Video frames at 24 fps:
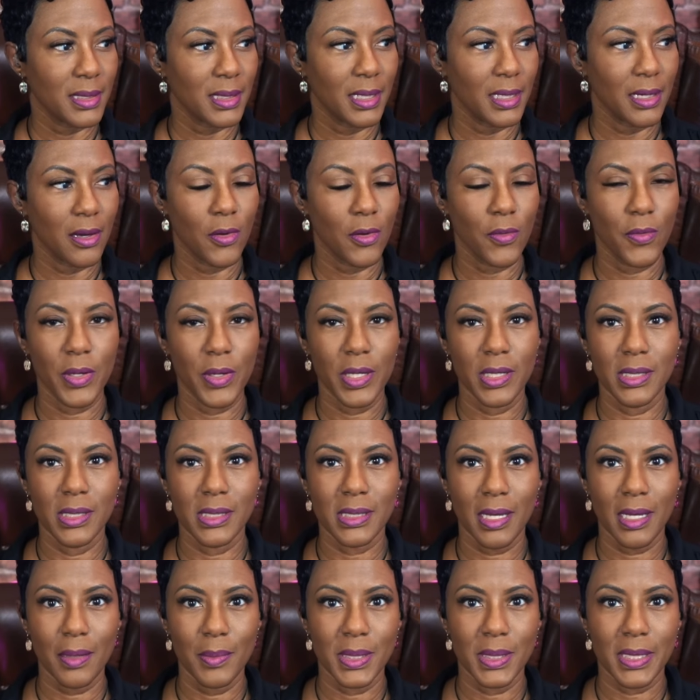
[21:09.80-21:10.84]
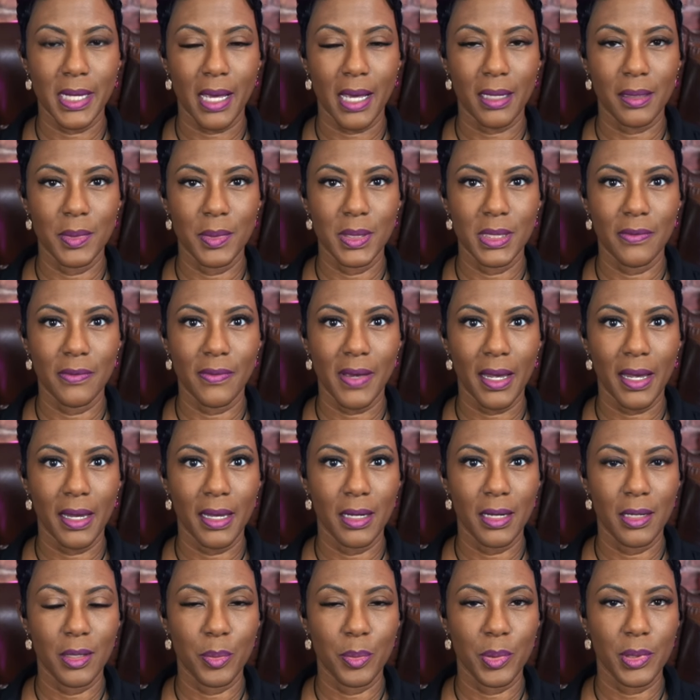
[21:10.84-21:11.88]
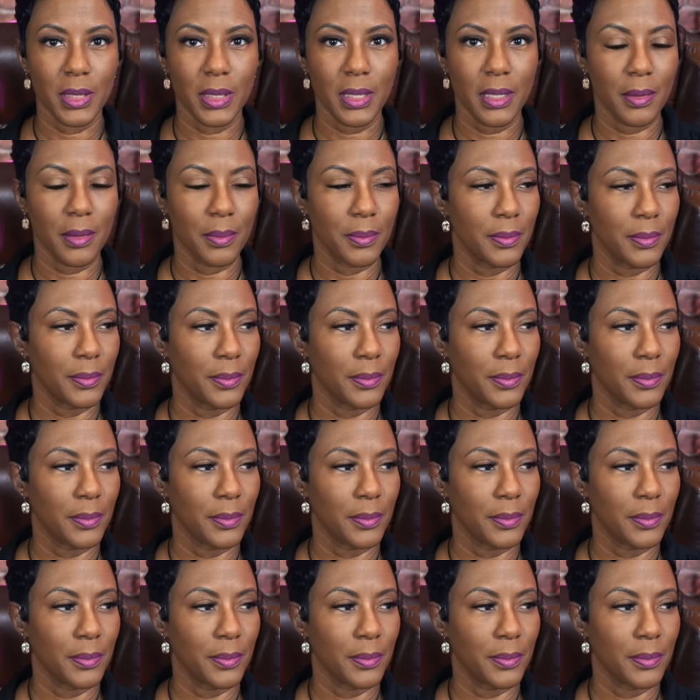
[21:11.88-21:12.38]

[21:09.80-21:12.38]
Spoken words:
over in Substack. Let me see if I can get it to pull up.